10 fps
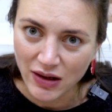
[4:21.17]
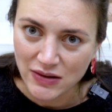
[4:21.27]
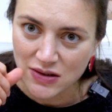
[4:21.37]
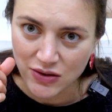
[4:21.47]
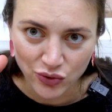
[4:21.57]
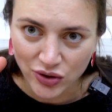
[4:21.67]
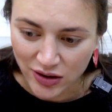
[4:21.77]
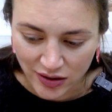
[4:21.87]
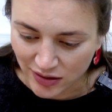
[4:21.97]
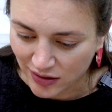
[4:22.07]
It's
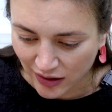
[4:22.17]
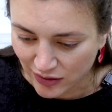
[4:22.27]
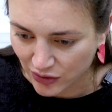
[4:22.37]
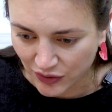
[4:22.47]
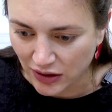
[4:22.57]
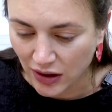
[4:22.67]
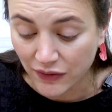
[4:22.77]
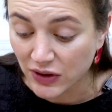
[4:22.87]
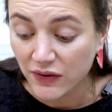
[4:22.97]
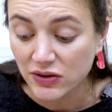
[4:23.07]
unique, kind of.
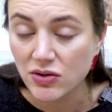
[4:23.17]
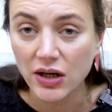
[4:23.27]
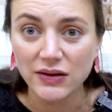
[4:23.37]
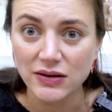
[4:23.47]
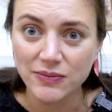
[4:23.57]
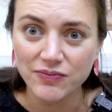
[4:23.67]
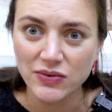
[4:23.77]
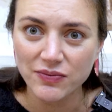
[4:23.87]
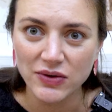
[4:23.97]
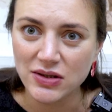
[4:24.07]
I've never tried
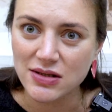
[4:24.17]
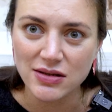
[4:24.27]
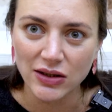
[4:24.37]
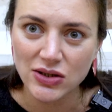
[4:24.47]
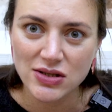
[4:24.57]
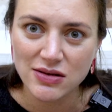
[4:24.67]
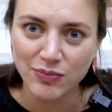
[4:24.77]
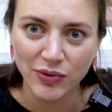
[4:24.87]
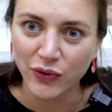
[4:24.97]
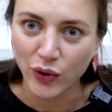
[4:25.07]
this taste
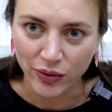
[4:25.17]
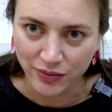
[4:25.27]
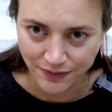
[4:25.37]
before.